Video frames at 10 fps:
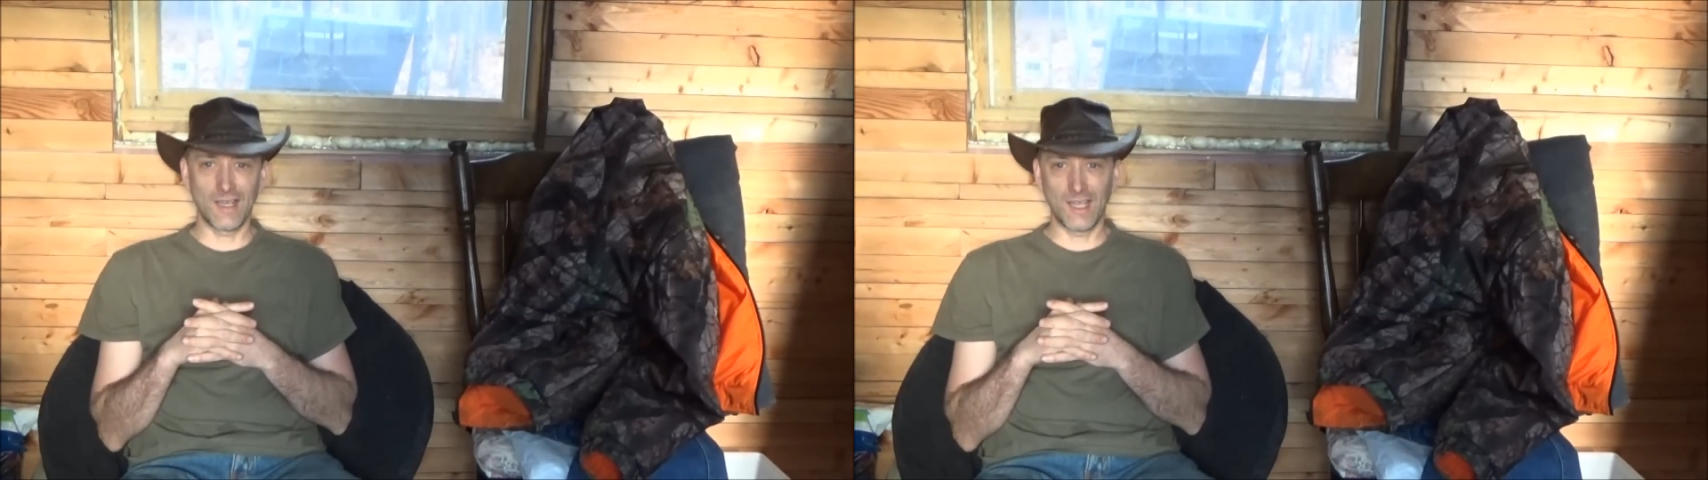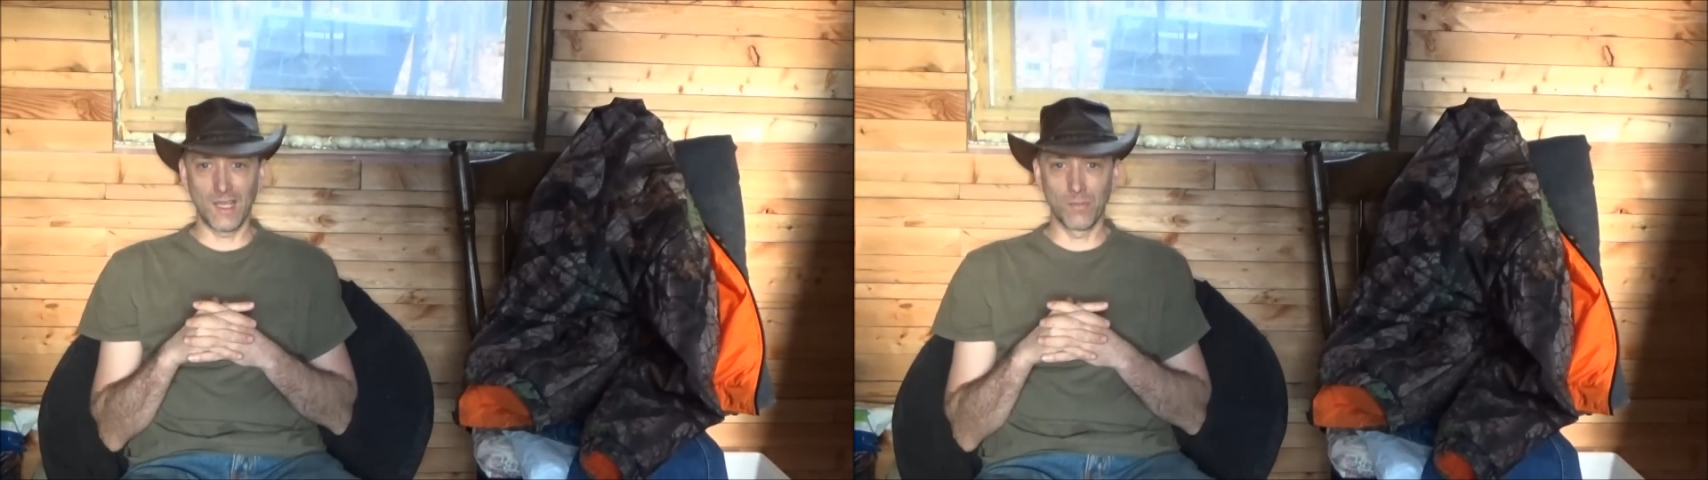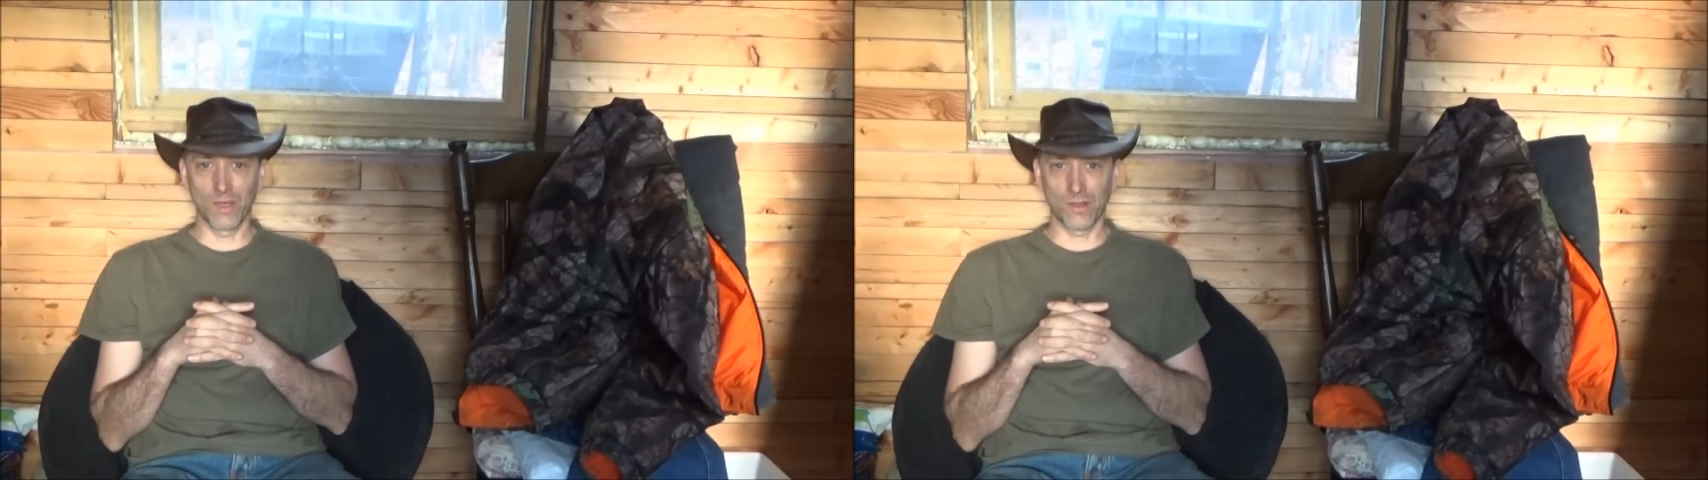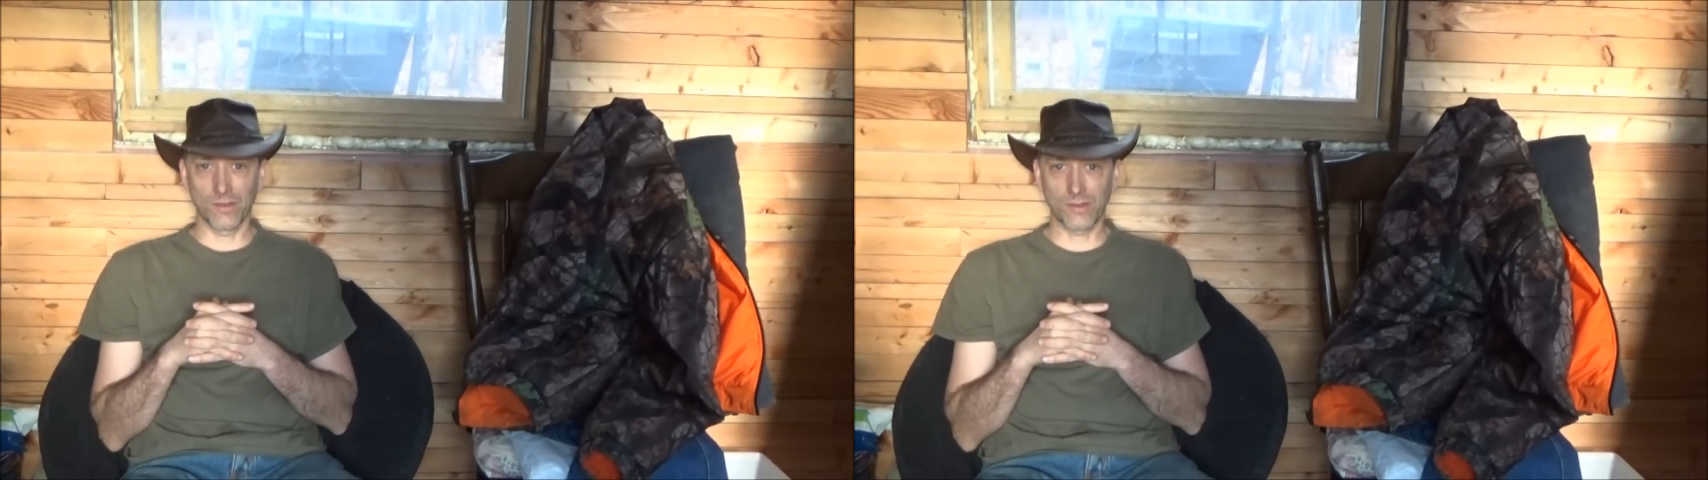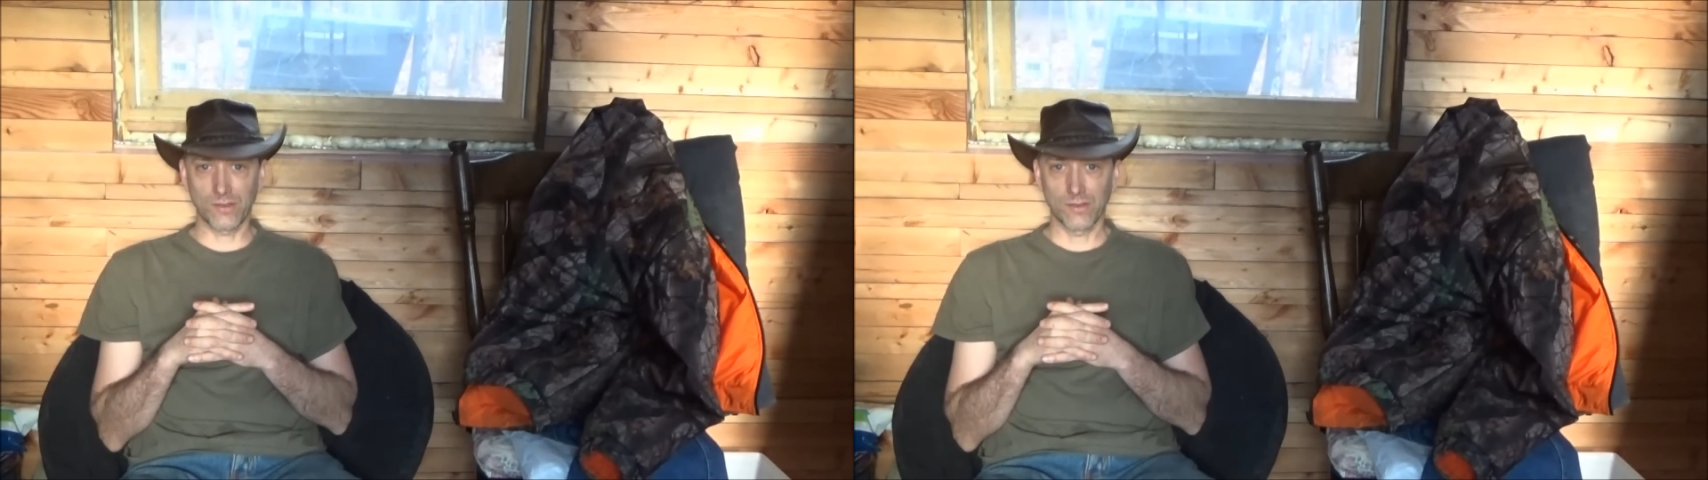
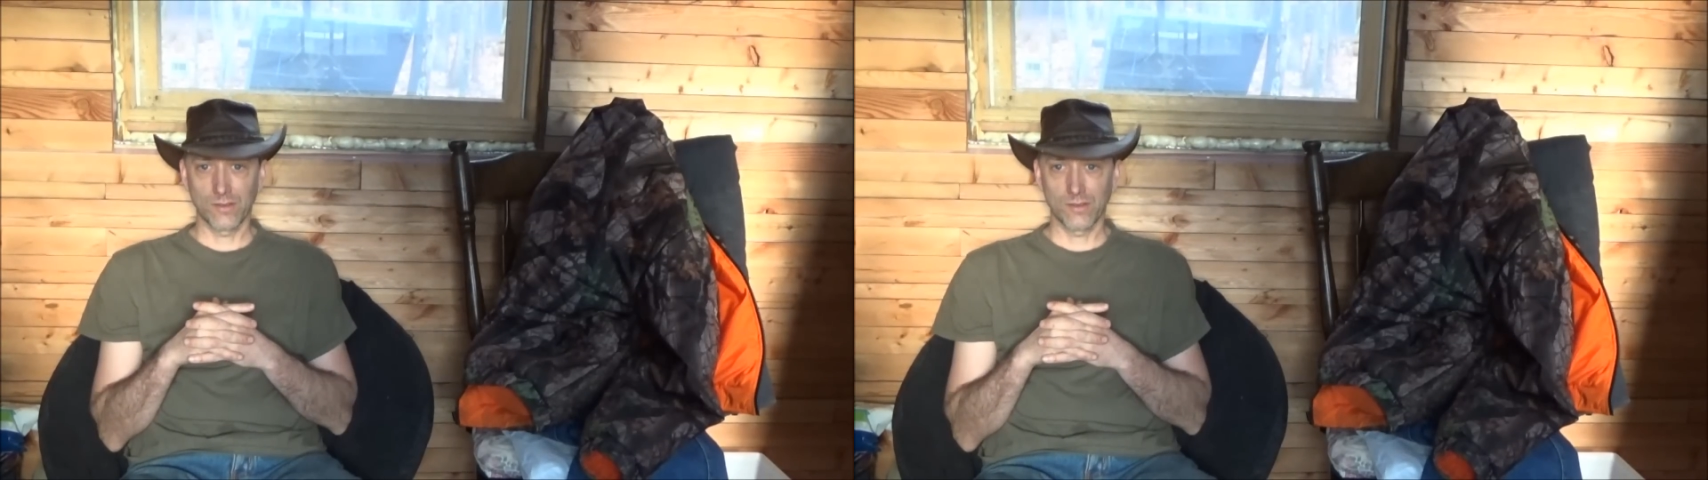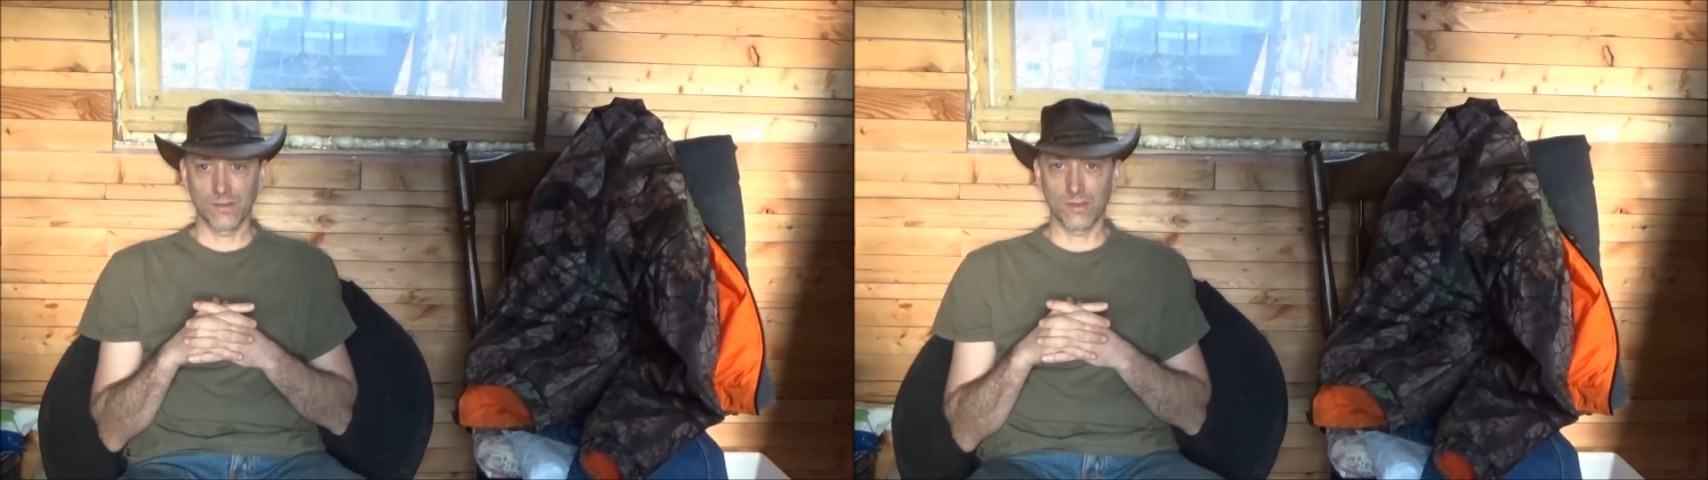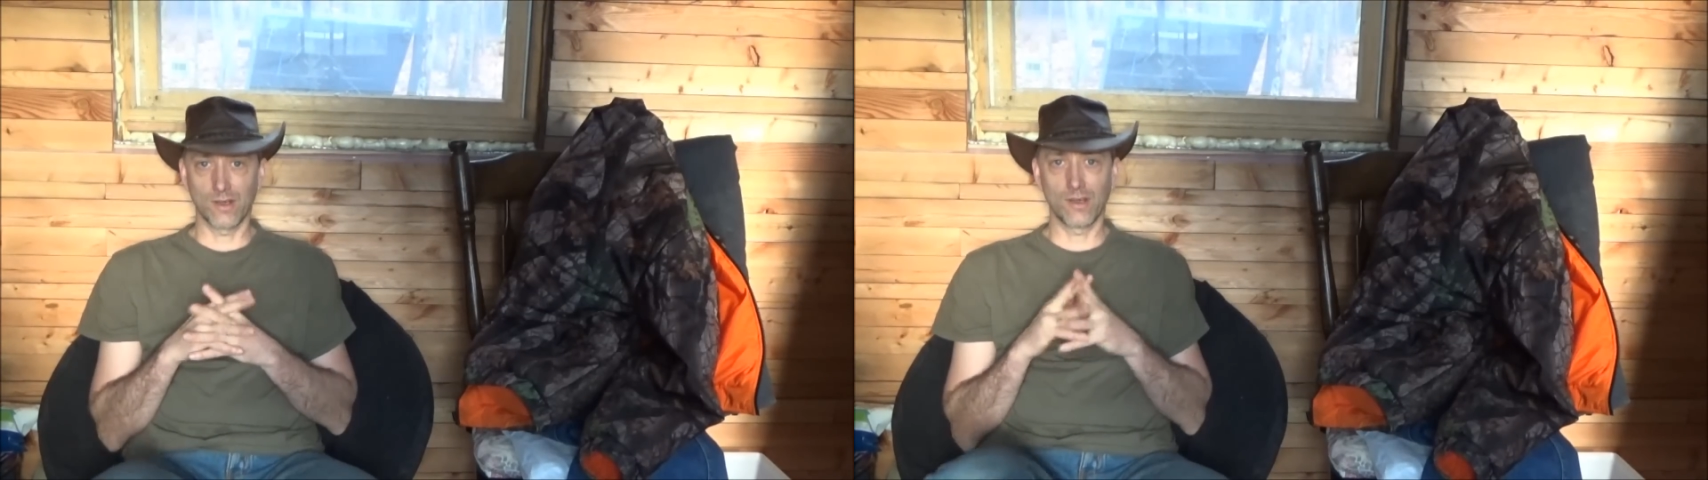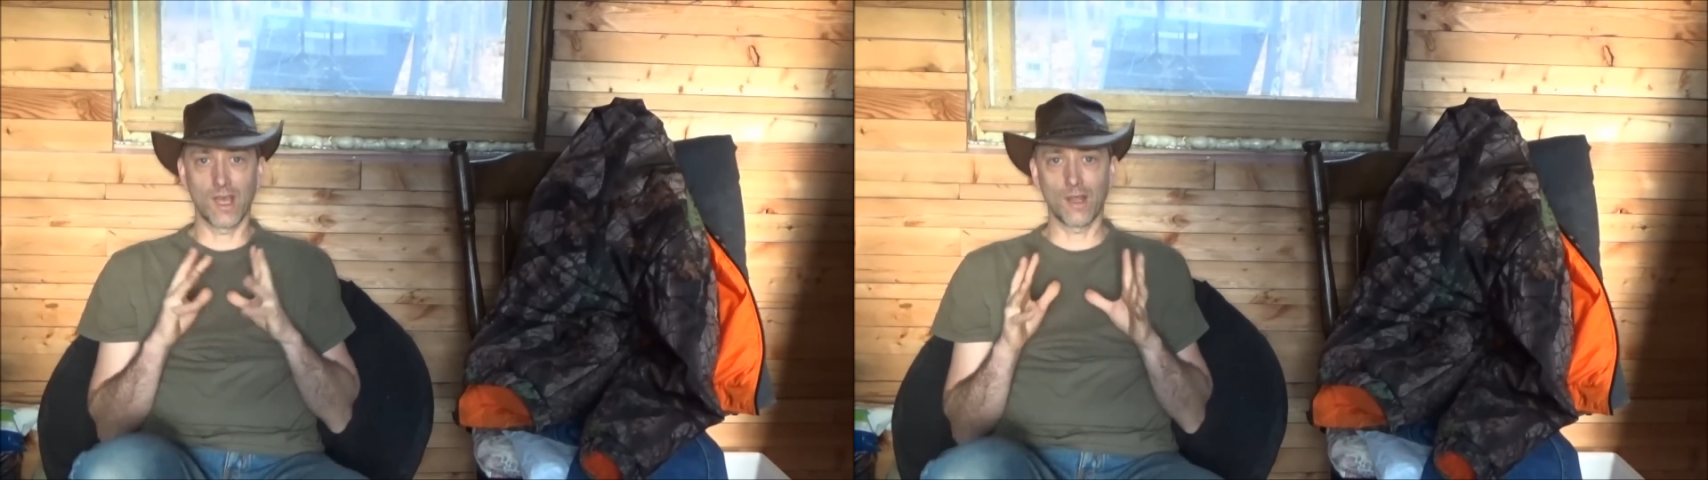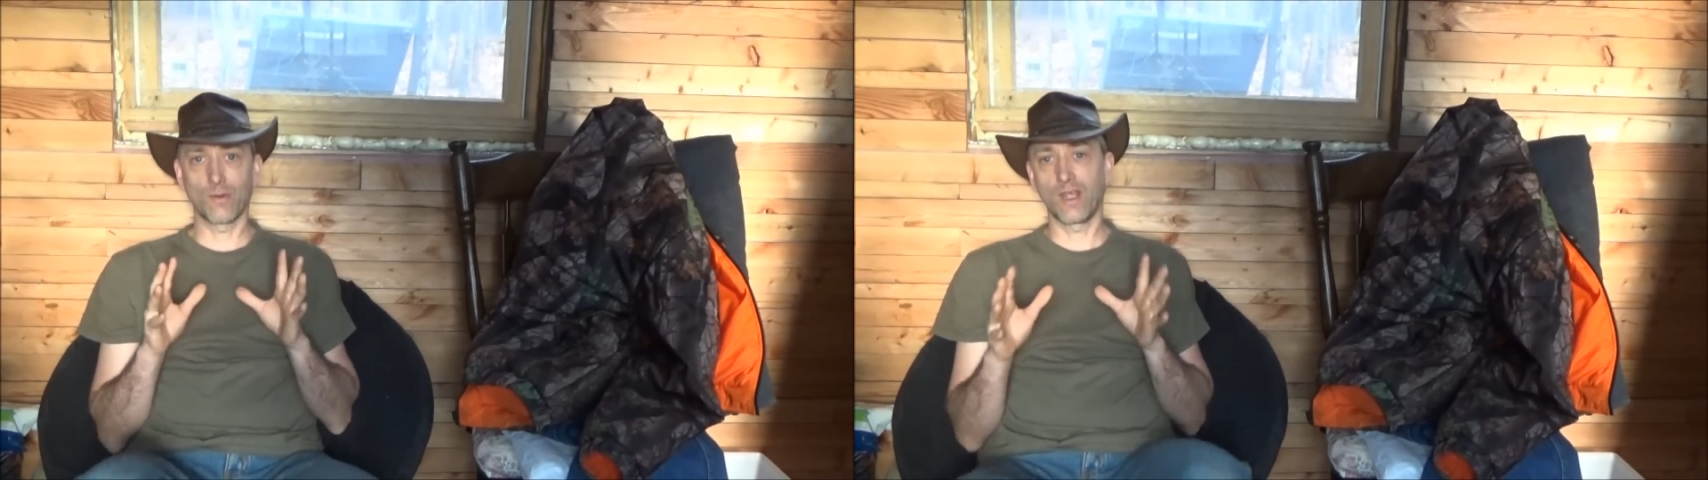emails that are
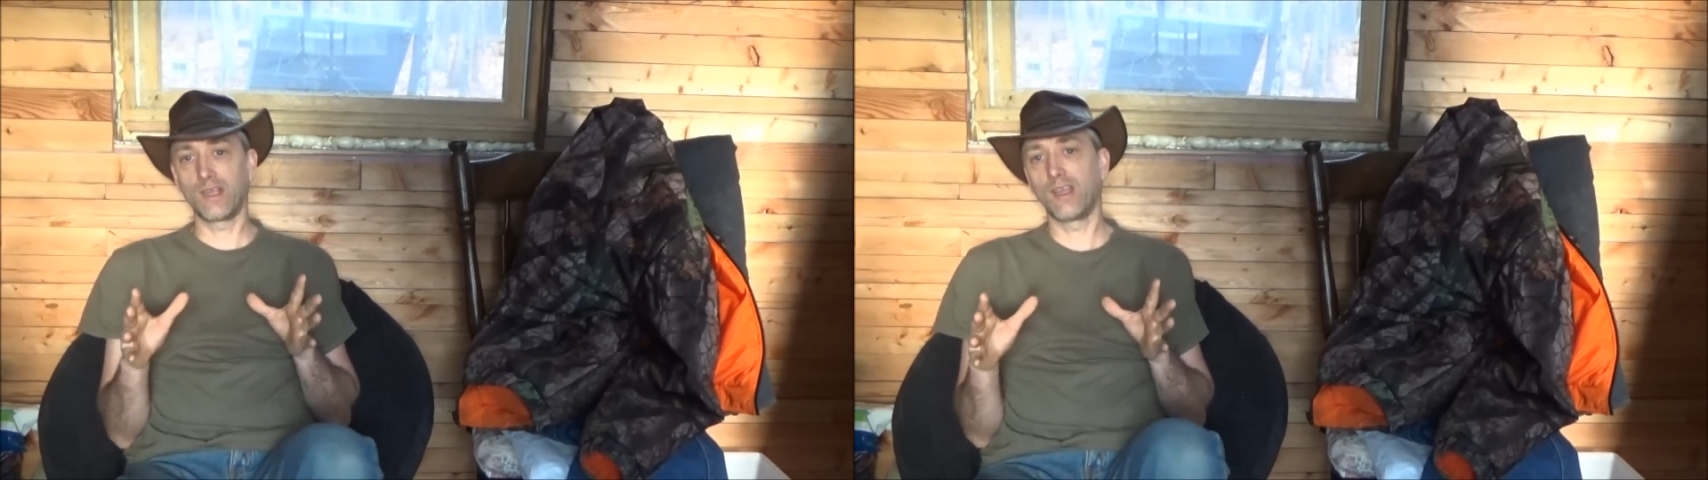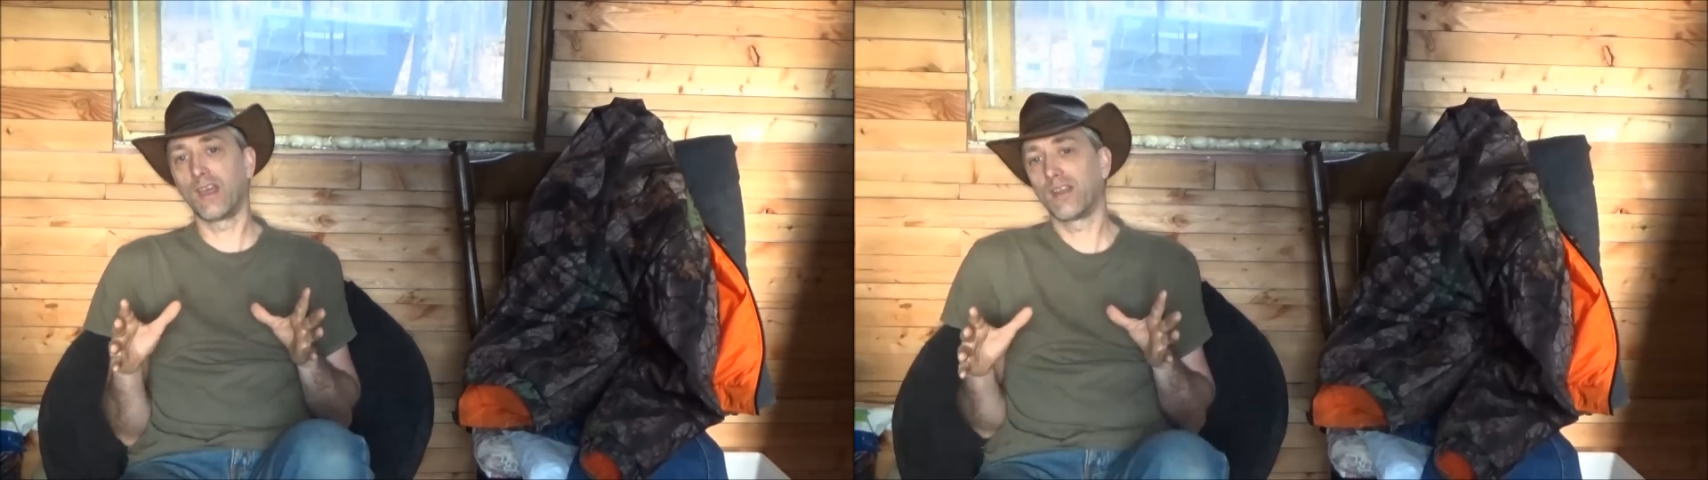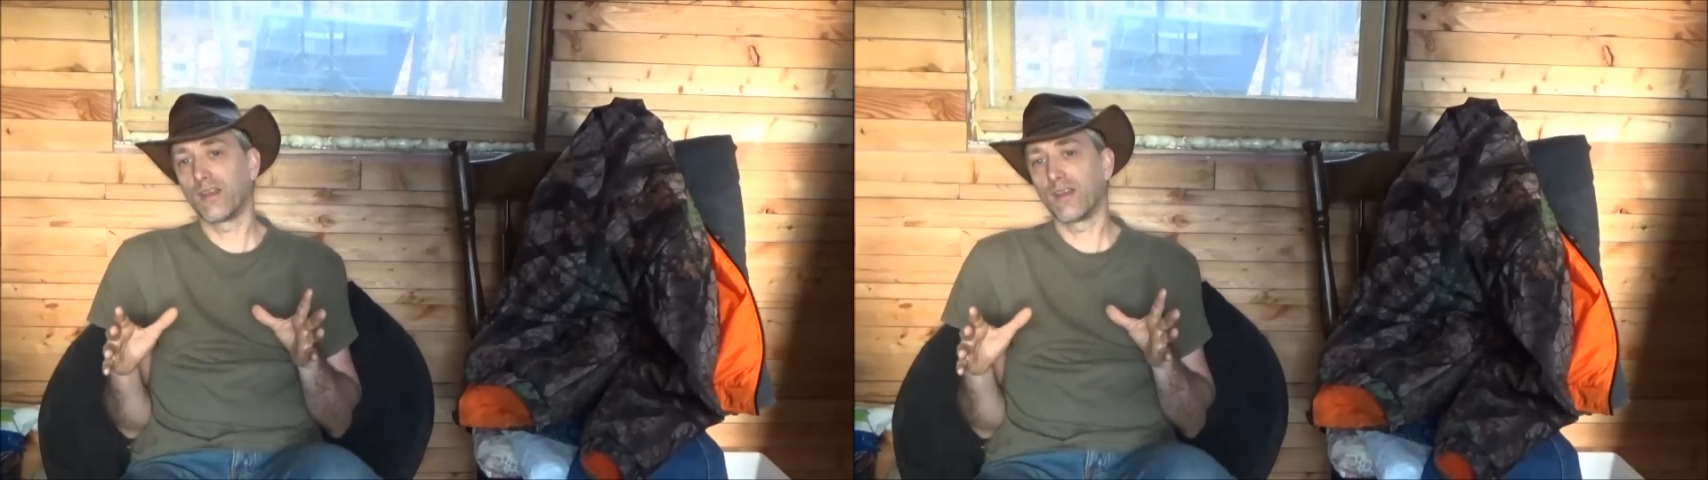not read yet.